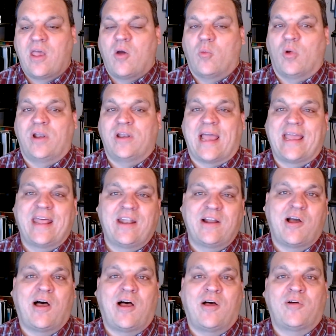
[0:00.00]
When I get a
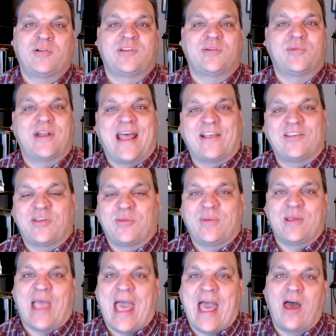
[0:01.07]
call, someone asking
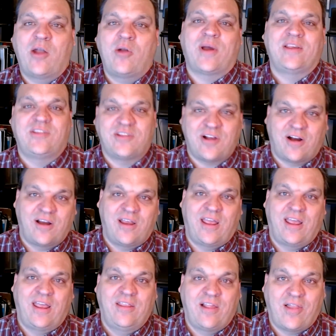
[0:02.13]
me, how do I start
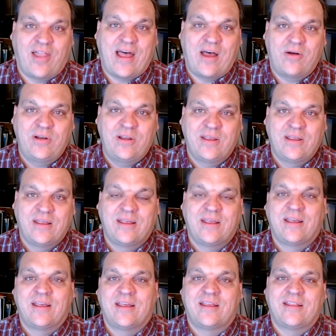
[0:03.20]
in the cloud?
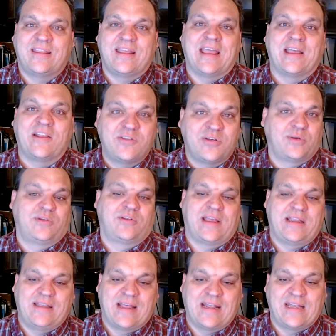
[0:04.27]
The answer is
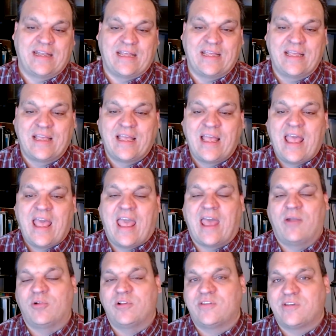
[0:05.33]
identity.
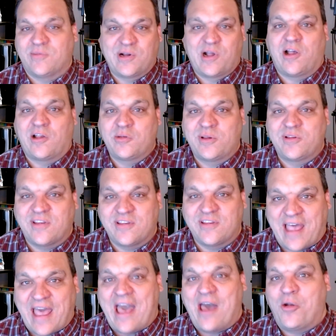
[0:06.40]
And when someone calls me and says,
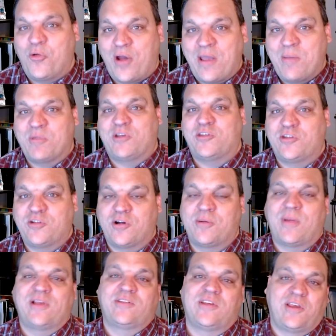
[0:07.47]
how do I mature
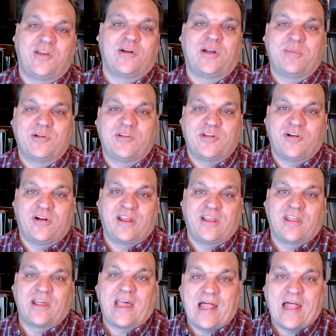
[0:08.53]
my security maturity in
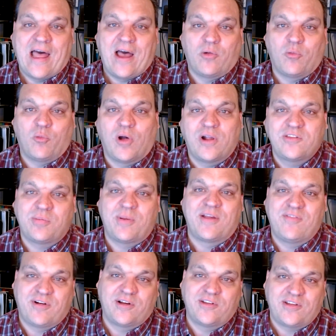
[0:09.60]
the cloud? What's my
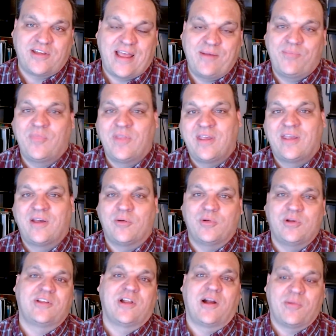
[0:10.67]
first step? We
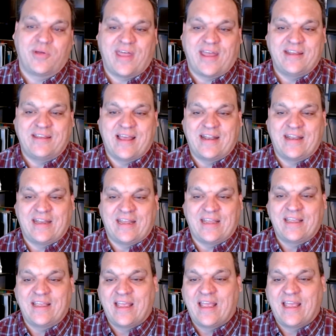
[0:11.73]
start with identity.